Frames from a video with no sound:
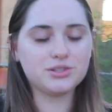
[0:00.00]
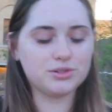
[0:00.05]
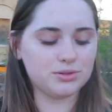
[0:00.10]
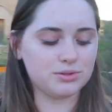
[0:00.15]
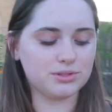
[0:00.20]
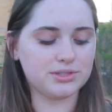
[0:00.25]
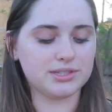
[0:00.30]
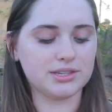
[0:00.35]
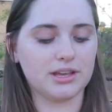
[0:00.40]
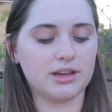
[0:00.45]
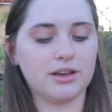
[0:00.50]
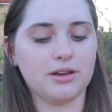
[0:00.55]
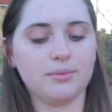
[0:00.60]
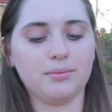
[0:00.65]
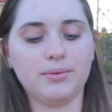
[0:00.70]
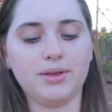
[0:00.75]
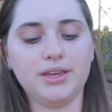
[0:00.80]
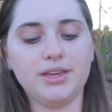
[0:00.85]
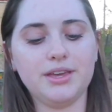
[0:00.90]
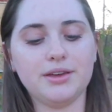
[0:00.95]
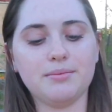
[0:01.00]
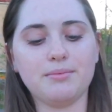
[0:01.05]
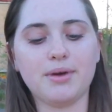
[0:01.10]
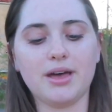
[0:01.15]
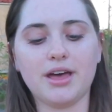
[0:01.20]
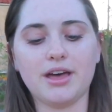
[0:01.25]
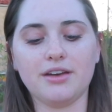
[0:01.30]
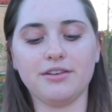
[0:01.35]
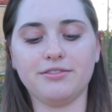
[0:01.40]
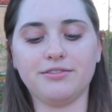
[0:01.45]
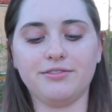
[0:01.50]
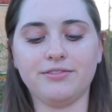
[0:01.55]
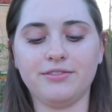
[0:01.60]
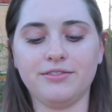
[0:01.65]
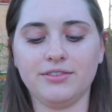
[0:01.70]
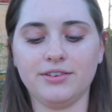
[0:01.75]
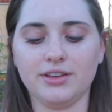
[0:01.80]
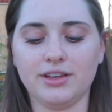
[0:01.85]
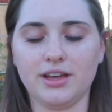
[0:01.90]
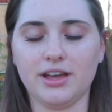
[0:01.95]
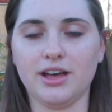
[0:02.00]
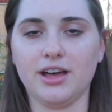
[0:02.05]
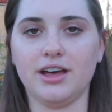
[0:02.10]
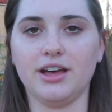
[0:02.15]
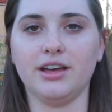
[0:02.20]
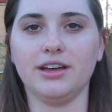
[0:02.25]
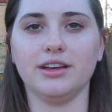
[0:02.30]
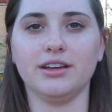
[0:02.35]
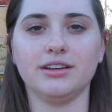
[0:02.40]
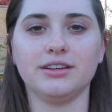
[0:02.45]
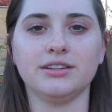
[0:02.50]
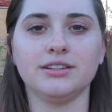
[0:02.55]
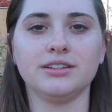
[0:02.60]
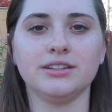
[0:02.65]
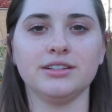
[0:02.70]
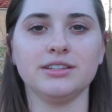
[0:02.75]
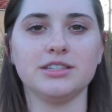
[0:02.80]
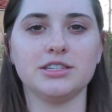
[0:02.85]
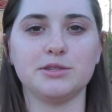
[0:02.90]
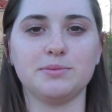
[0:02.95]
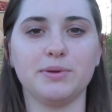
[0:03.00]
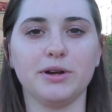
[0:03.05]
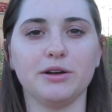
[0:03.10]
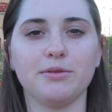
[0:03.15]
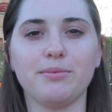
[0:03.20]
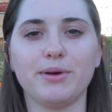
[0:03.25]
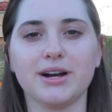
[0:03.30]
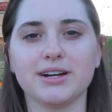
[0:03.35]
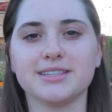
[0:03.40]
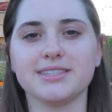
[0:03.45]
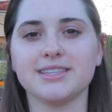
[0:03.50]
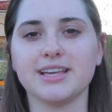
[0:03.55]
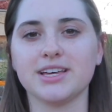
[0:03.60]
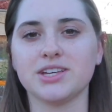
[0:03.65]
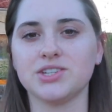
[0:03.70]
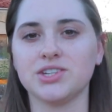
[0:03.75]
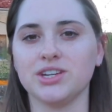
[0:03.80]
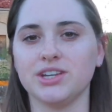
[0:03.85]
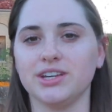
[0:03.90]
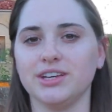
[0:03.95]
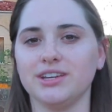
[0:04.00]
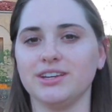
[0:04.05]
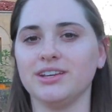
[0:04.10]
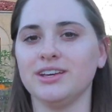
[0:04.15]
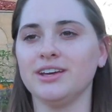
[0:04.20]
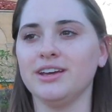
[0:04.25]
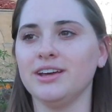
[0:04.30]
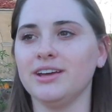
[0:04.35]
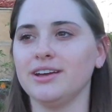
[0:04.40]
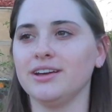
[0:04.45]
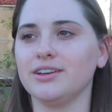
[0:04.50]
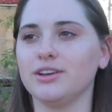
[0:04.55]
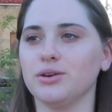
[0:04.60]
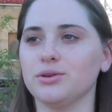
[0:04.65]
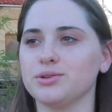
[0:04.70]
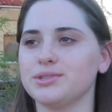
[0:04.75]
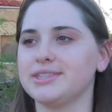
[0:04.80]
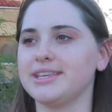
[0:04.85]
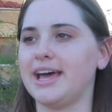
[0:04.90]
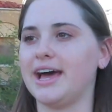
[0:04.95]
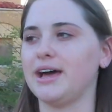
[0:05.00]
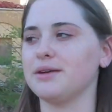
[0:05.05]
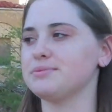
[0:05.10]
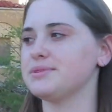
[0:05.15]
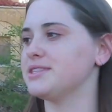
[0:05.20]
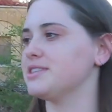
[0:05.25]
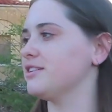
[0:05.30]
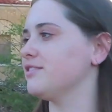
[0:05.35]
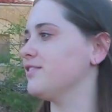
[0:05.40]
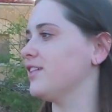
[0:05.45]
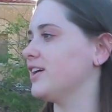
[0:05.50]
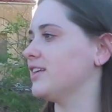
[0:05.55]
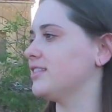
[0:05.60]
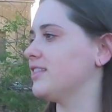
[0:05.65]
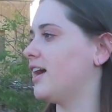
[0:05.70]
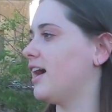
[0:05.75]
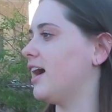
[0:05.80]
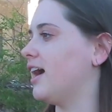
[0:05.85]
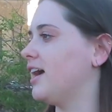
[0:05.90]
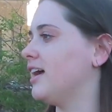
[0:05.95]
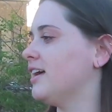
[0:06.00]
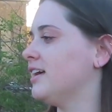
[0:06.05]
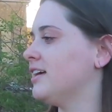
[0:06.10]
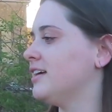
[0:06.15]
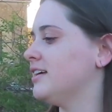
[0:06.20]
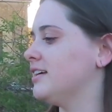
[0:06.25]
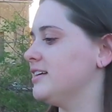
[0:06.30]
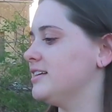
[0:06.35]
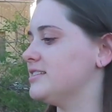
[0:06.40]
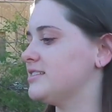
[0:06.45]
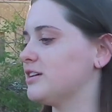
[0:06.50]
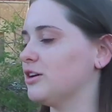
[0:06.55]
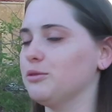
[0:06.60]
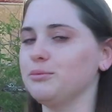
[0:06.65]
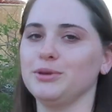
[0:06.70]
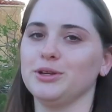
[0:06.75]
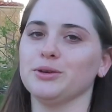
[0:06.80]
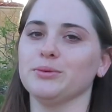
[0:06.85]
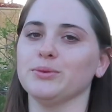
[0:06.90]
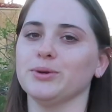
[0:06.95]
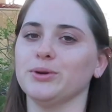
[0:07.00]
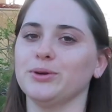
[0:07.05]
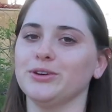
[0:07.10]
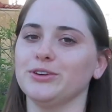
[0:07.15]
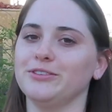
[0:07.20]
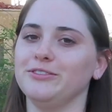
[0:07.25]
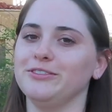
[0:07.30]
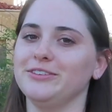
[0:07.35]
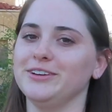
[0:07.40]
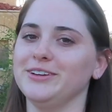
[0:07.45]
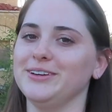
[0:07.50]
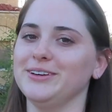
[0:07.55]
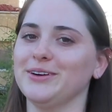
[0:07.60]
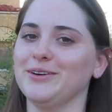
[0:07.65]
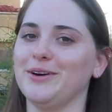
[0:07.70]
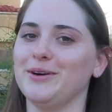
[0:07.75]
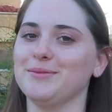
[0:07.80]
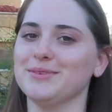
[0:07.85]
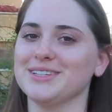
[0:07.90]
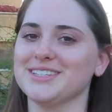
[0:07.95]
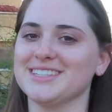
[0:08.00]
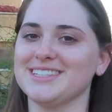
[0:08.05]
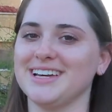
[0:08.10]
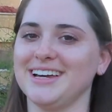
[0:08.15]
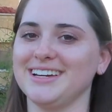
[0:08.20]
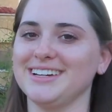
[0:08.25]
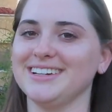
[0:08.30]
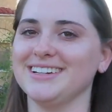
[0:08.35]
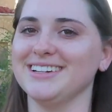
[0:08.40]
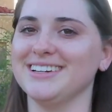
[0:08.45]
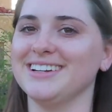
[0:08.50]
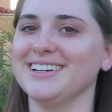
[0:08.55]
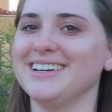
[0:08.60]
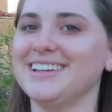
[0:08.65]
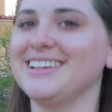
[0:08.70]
do some EMF, spirit box session, ghost app, stuff like that. It's gonna be a real good video. I'm excited.